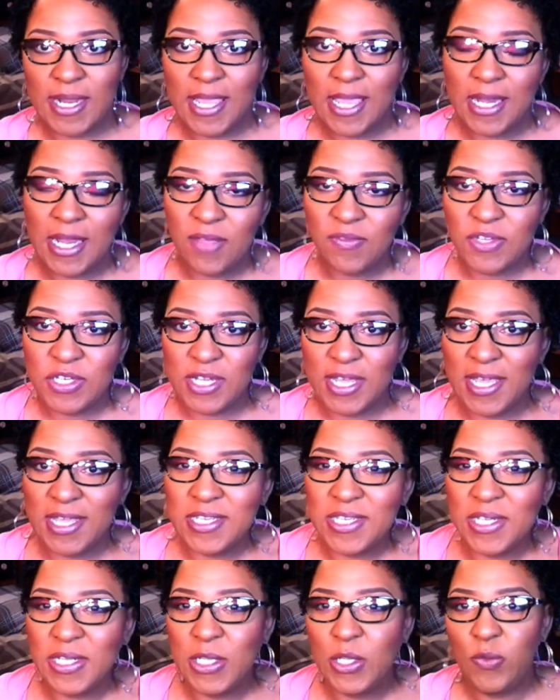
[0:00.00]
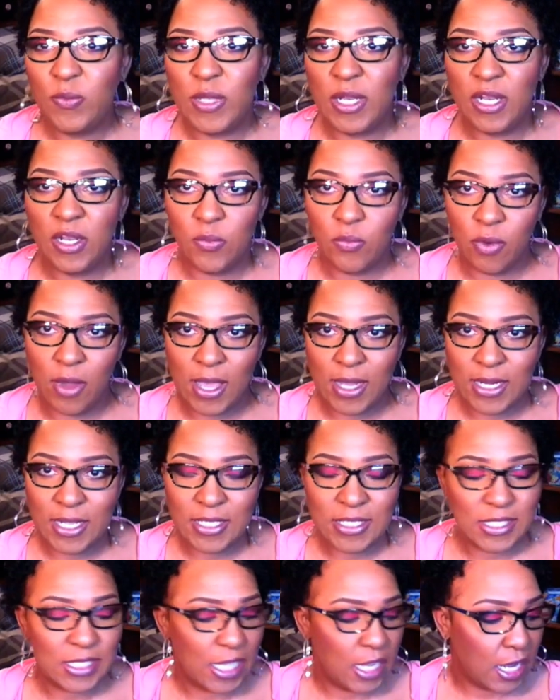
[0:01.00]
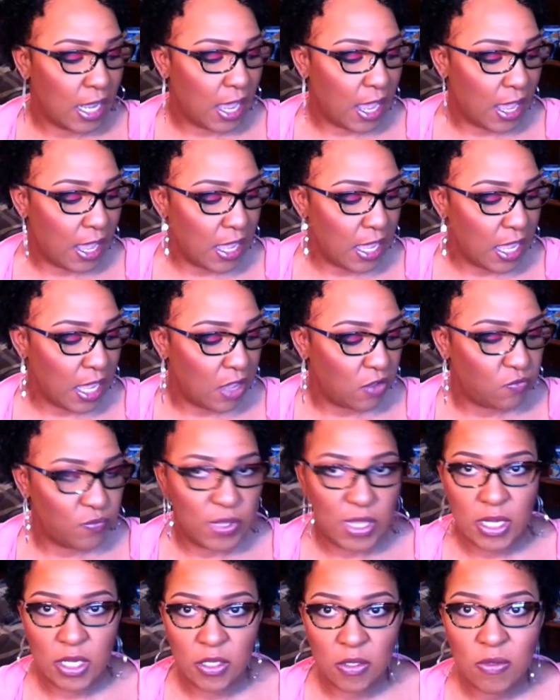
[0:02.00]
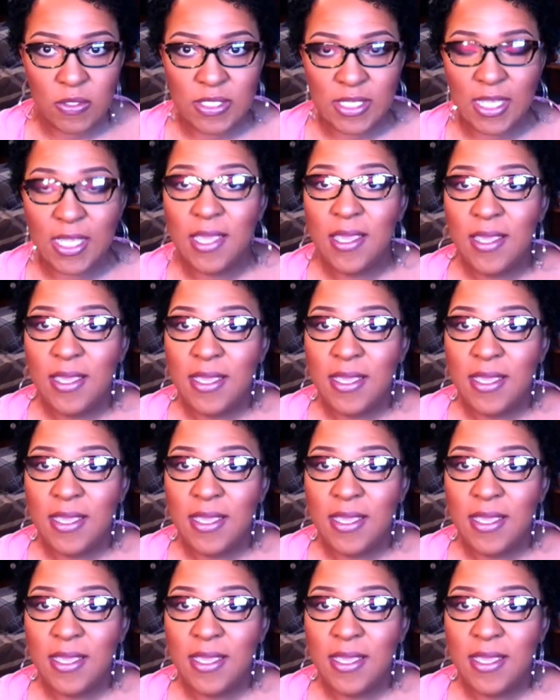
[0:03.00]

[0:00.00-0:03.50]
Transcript: And I've changed a little bit of the products that I have been using.